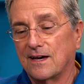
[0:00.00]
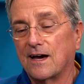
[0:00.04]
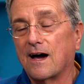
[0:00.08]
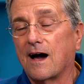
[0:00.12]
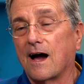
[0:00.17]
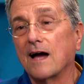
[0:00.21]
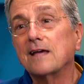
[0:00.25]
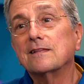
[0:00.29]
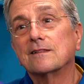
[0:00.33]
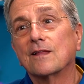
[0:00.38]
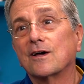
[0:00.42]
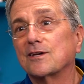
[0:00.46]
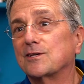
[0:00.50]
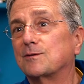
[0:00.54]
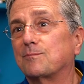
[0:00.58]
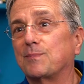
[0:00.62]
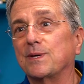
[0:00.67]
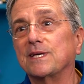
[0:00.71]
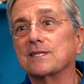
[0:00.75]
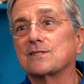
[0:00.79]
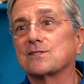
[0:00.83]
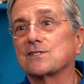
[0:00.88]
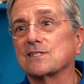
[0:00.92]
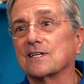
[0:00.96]
I like
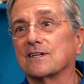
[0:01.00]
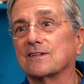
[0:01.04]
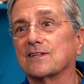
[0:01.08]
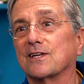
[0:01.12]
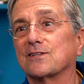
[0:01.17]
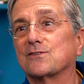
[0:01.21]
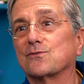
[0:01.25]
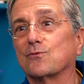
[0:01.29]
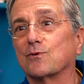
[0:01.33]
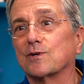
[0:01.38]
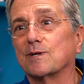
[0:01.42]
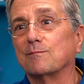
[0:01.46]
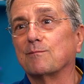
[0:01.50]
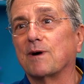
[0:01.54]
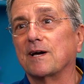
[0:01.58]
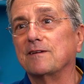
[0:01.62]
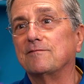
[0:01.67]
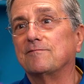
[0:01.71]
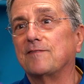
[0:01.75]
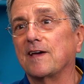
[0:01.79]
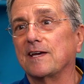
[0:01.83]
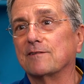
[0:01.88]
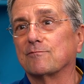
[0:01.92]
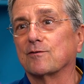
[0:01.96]
pizza. That's one of my
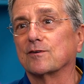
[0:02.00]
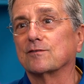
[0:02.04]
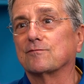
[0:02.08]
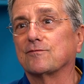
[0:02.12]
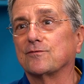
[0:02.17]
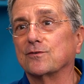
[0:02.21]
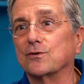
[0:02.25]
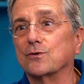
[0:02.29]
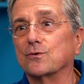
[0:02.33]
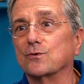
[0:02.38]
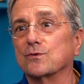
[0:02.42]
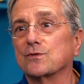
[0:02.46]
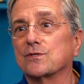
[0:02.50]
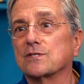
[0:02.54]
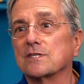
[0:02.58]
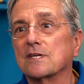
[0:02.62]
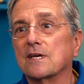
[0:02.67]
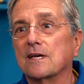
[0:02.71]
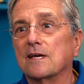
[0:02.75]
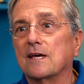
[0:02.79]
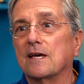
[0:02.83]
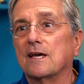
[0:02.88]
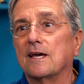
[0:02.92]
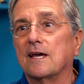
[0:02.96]
favorite foods.
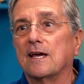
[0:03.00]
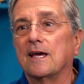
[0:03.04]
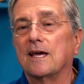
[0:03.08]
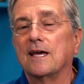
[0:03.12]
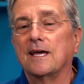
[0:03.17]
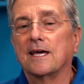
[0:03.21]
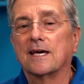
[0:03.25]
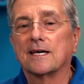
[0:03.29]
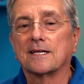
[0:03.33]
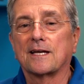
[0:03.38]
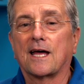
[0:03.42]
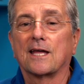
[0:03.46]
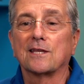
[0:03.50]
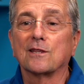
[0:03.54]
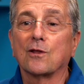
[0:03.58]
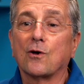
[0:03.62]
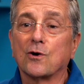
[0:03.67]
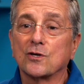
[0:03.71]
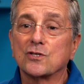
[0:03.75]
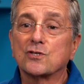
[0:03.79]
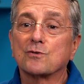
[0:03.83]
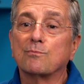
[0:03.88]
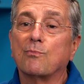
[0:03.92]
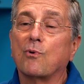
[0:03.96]
And on
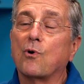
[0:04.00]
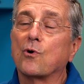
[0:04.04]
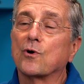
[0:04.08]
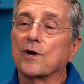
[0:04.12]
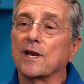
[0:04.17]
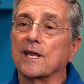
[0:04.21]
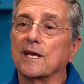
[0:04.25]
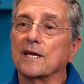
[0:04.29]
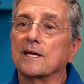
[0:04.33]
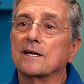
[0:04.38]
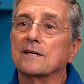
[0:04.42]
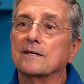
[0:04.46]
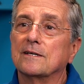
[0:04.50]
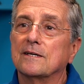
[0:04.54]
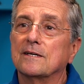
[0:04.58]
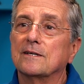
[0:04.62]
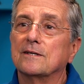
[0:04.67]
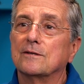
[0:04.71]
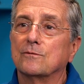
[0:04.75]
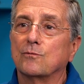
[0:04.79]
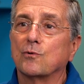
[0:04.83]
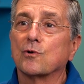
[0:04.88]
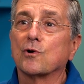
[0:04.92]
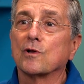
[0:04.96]
launch morning,
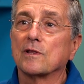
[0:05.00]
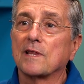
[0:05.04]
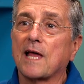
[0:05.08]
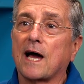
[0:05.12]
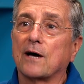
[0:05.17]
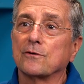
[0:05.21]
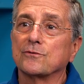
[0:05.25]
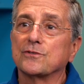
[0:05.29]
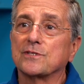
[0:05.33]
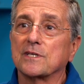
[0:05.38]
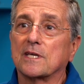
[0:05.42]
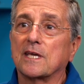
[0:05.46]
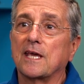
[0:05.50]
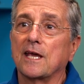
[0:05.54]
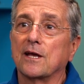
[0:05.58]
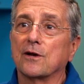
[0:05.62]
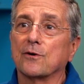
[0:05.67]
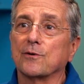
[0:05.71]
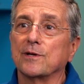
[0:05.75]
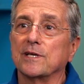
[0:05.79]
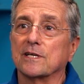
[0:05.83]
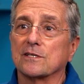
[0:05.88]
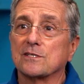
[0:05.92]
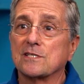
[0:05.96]
we're allowed to
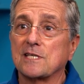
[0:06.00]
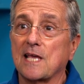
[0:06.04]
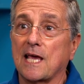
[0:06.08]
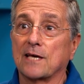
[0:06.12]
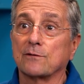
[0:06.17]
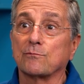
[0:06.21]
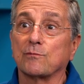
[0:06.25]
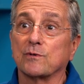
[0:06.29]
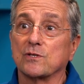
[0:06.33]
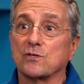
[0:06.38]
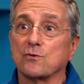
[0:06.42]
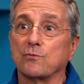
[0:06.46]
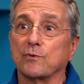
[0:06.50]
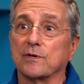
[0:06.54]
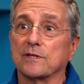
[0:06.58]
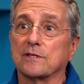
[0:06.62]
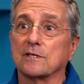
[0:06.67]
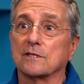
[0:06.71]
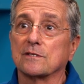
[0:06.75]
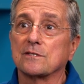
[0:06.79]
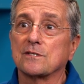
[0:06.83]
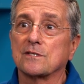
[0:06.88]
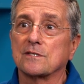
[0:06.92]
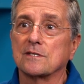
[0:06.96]
carry a sandwich with
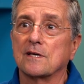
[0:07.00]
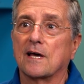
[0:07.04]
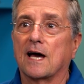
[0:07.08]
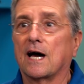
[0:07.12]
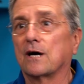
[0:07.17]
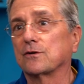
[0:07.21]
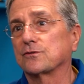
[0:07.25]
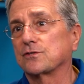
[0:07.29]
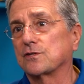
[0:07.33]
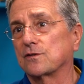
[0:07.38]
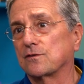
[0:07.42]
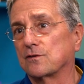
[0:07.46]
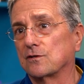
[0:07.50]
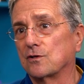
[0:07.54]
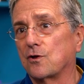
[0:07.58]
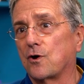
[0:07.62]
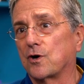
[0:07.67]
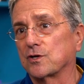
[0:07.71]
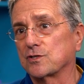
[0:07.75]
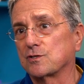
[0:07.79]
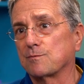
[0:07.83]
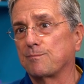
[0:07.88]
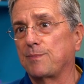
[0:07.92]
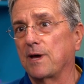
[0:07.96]
us out to the
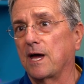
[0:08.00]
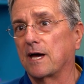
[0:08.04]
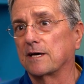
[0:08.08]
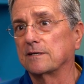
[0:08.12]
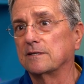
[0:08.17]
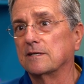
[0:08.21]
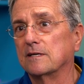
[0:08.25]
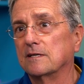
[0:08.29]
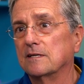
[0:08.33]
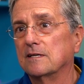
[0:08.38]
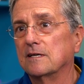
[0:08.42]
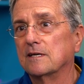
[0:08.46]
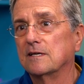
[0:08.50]
launch pad.